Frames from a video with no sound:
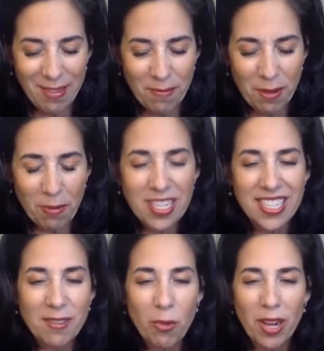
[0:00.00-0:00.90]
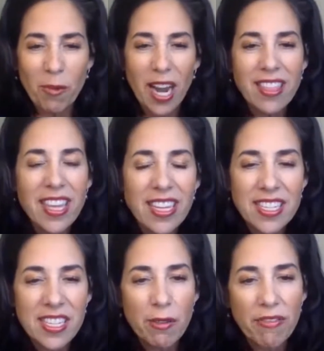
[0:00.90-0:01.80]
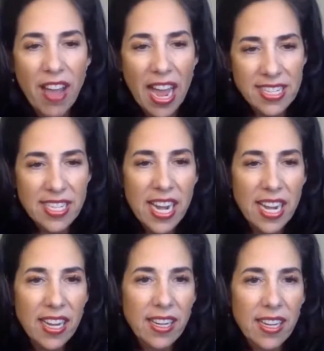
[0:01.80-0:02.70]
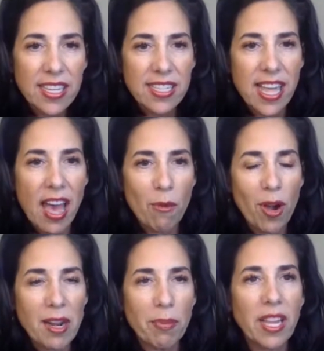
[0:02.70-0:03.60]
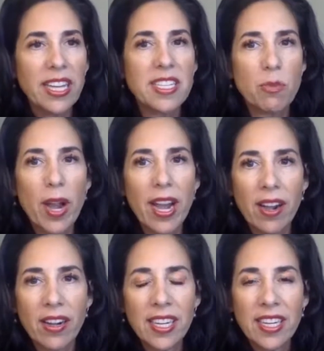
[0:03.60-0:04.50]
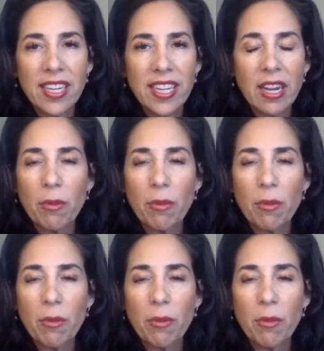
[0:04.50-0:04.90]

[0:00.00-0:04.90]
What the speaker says: but what I think is so fascinating is that we're at a place where it